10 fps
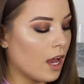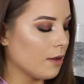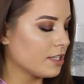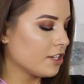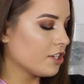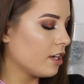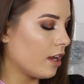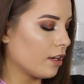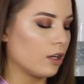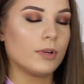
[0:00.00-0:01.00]
I was literally
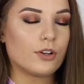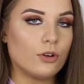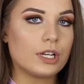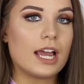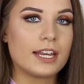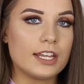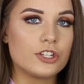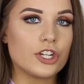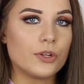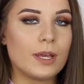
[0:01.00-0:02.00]
like, oh my god, I
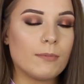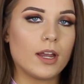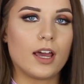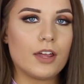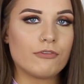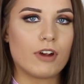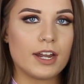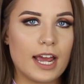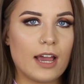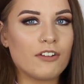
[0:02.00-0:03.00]
need you in my life
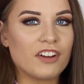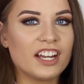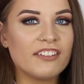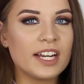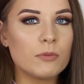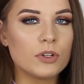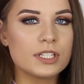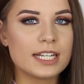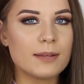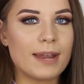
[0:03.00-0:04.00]
right now. I really, really
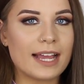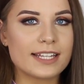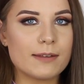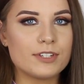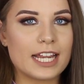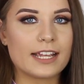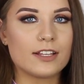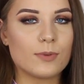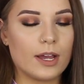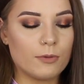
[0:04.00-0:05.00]
wanted a black denim jacket
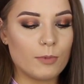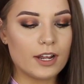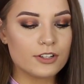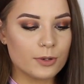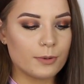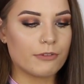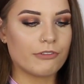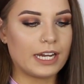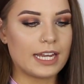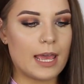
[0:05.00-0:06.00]
as well, and when I saw it with the
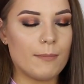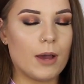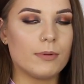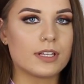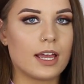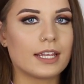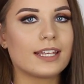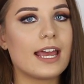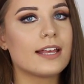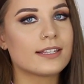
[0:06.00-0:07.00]
frayed hem, I was like,
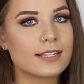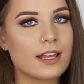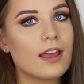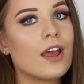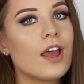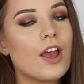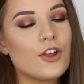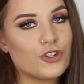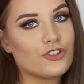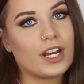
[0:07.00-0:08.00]
yes,
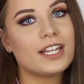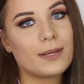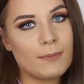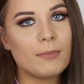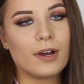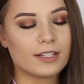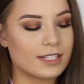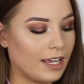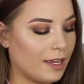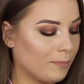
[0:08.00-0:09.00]
straight in my
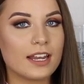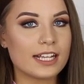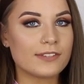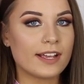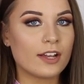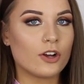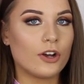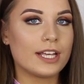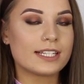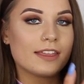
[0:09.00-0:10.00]
basket. The next thing I
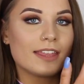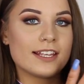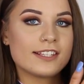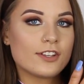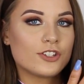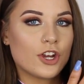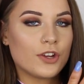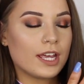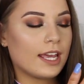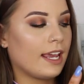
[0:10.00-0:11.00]
got is this
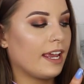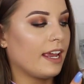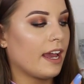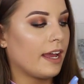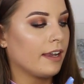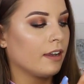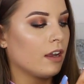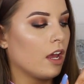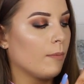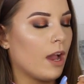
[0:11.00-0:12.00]
choker here,
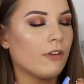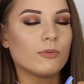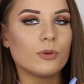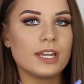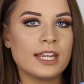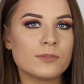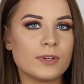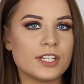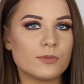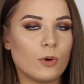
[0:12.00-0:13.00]
and um, I've worn this,
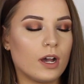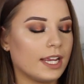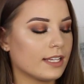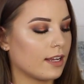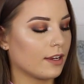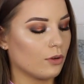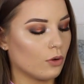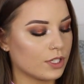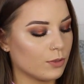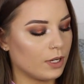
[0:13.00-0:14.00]
which is why it's like
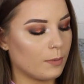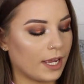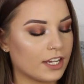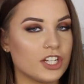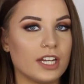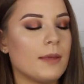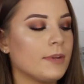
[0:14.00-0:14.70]
not still on the packaging.